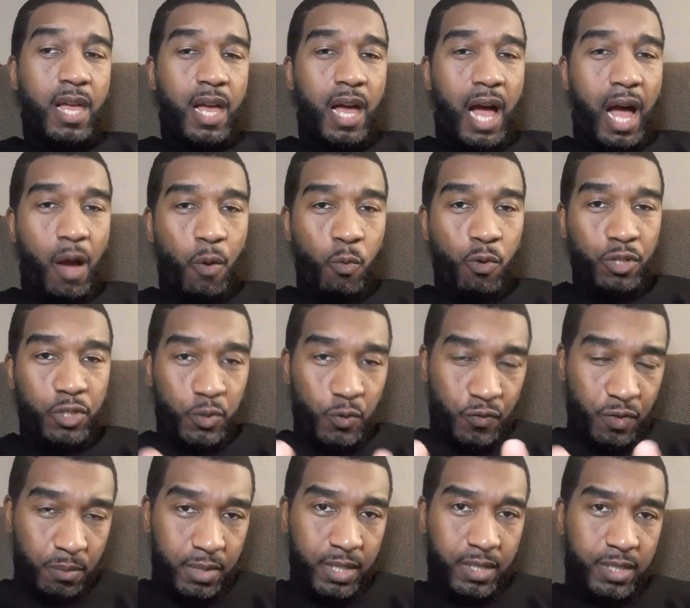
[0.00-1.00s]
I want you
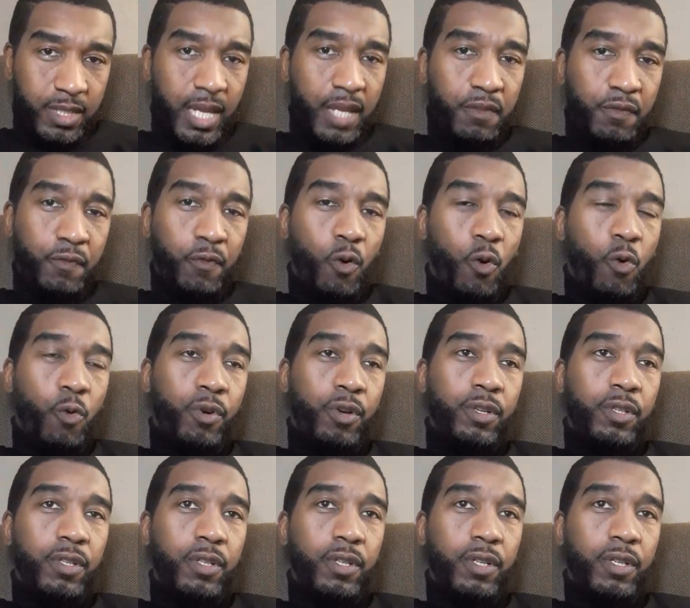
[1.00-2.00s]
from this day
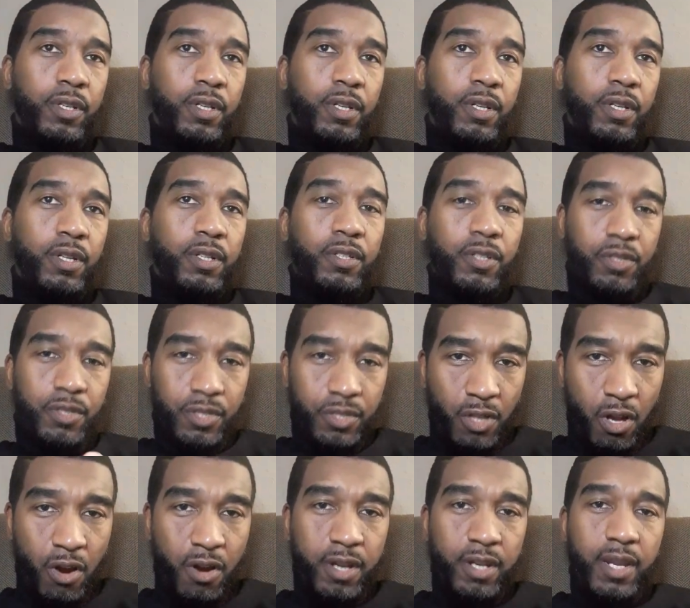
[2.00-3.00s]
forward to
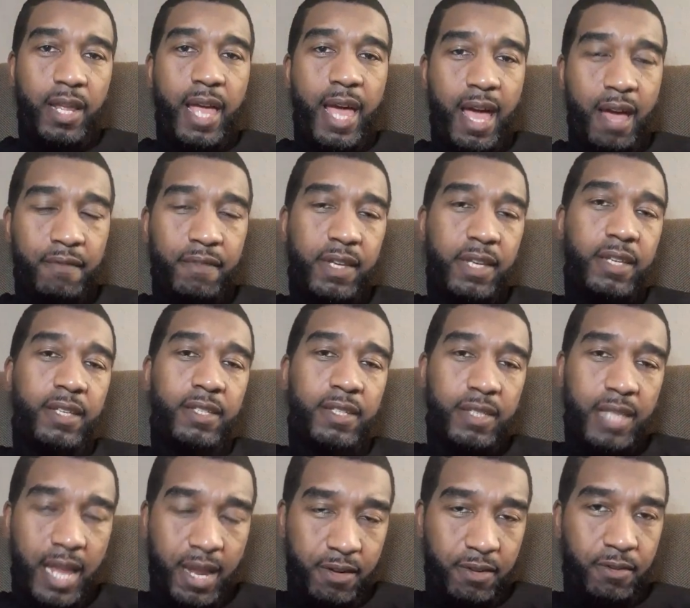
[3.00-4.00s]
start having
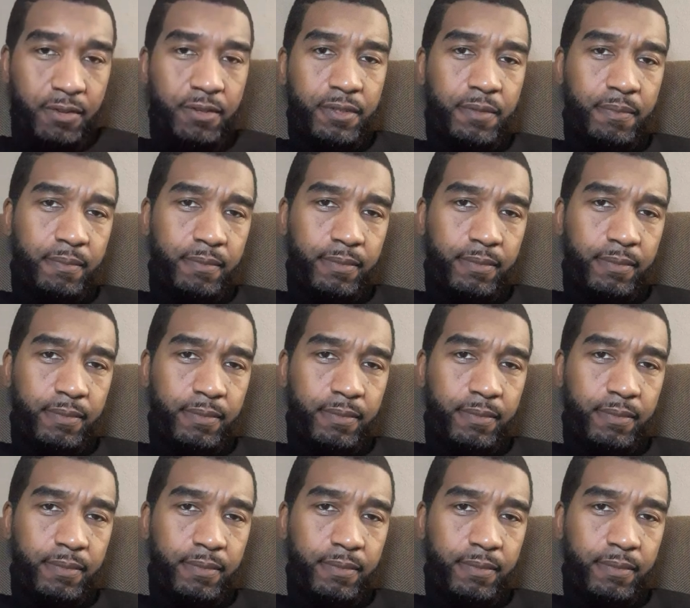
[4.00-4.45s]
standards.